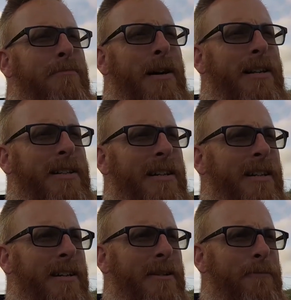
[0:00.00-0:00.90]
But
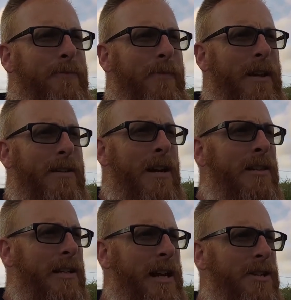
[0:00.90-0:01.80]

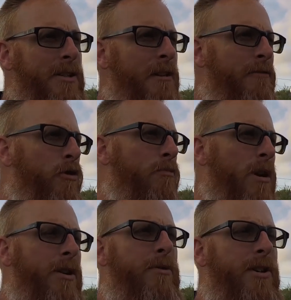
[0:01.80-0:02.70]
nonetheless, it's got four brand new